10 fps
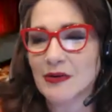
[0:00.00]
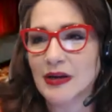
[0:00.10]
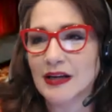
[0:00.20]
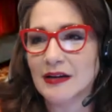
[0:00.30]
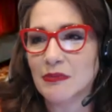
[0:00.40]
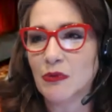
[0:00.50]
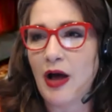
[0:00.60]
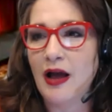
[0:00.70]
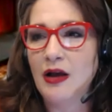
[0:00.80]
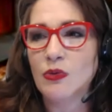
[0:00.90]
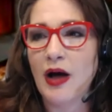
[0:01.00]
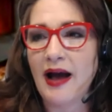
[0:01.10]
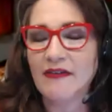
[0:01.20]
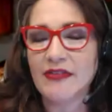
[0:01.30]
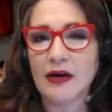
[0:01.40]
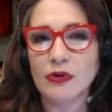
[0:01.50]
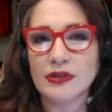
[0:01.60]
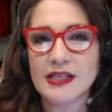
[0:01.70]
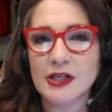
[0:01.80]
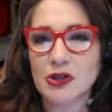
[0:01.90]
We could we'll we'll have that. We'll
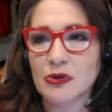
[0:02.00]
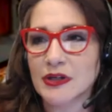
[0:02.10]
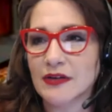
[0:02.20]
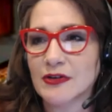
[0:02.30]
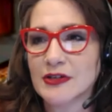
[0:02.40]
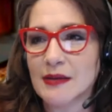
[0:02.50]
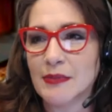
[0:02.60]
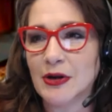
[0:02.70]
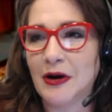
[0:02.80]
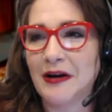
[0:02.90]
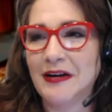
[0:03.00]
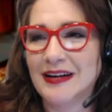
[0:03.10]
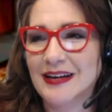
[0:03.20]
send you to a different seminar.